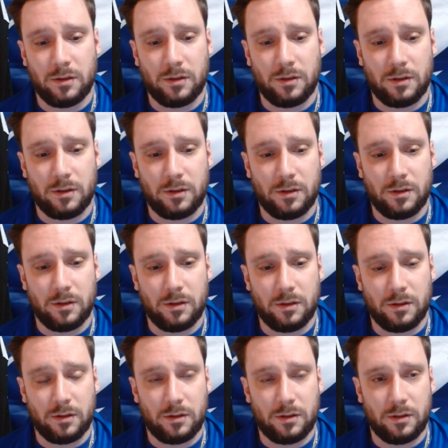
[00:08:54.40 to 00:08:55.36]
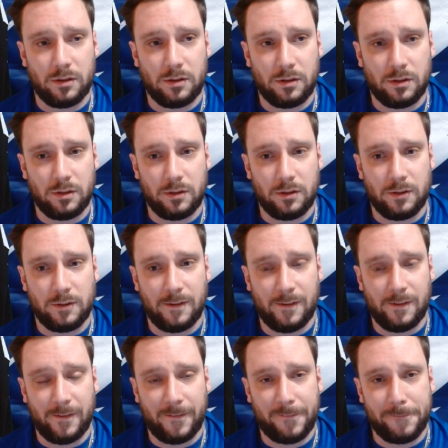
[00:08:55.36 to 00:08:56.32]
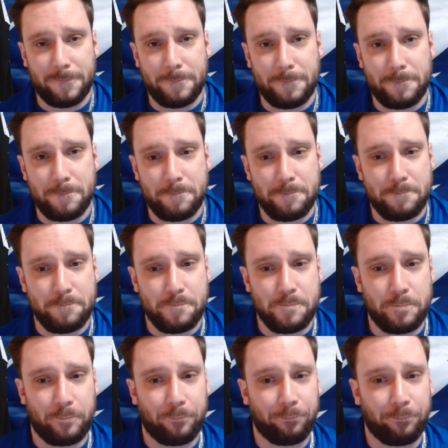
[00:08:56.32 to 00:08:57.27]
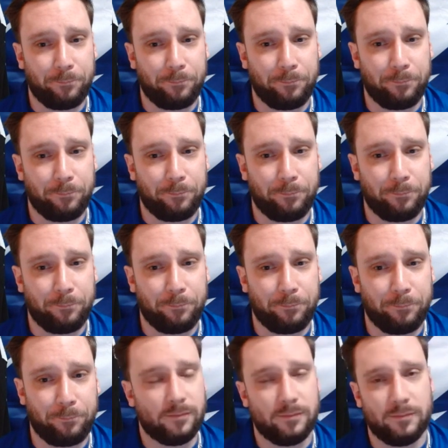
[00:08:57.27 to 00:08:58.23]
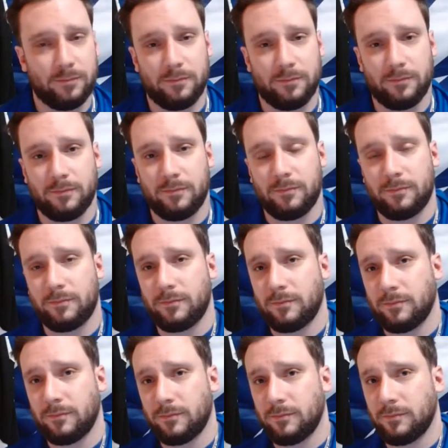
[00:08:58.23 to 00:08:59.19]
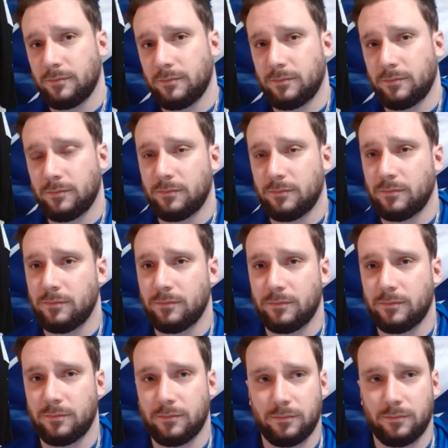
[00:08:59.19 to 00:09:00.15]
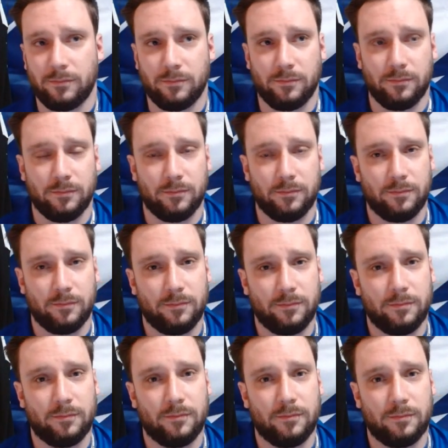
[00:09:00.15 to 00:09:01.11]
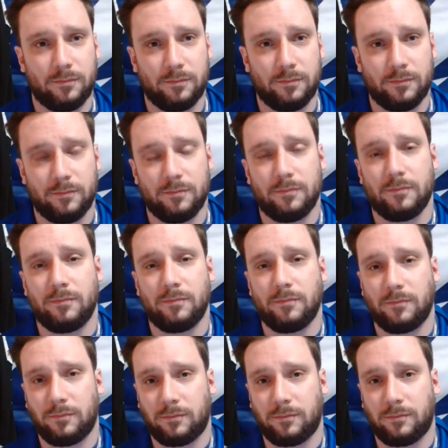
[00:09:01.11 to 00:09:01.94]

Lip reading: The person shown says nothing.